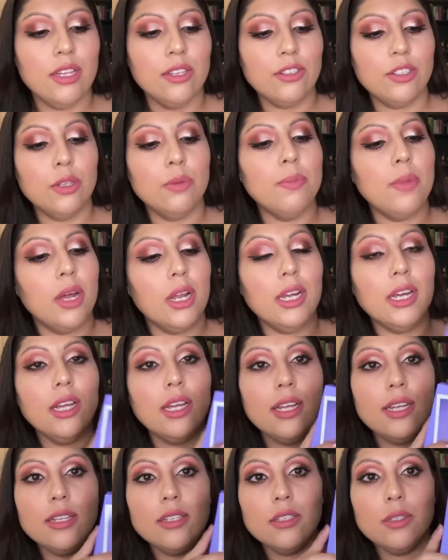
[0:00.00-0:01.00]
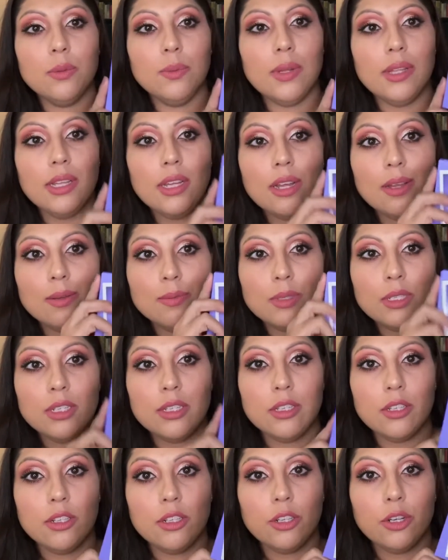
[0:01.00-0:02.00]
So Monica is the one that comes
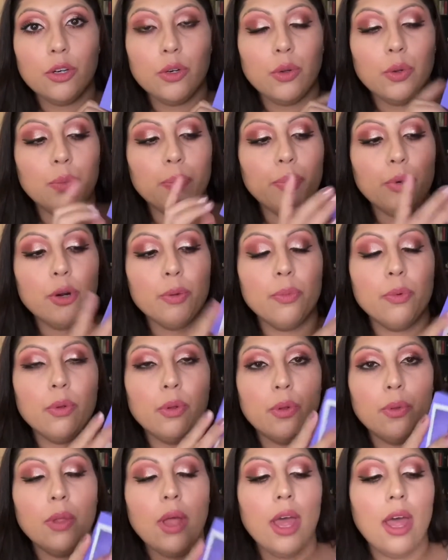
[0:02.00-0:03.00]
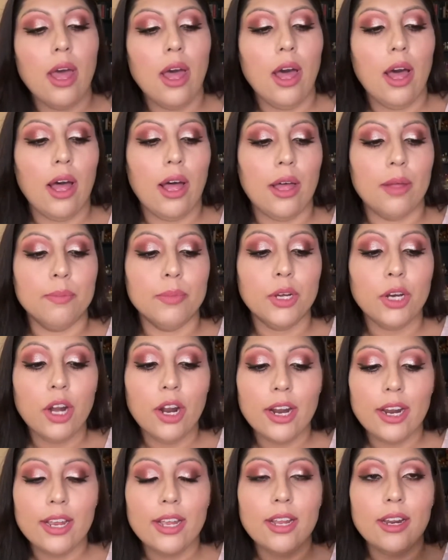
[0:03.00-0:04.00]
in the little purple
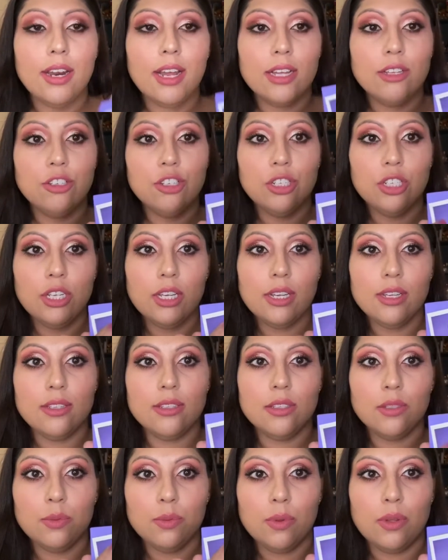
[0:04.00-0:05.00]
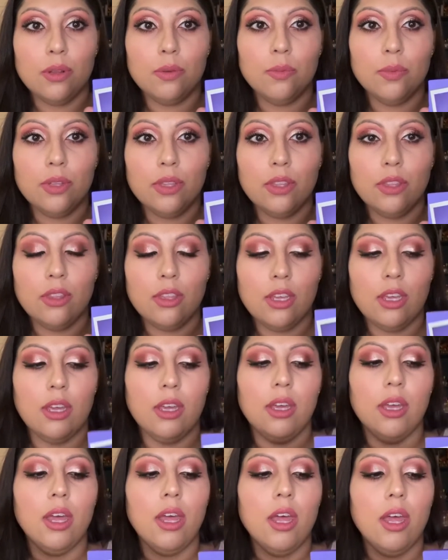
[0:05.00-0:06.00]
carton, and she is the one with
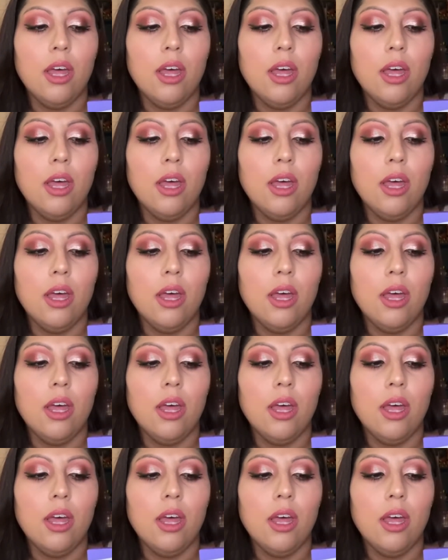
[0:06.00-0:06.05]
the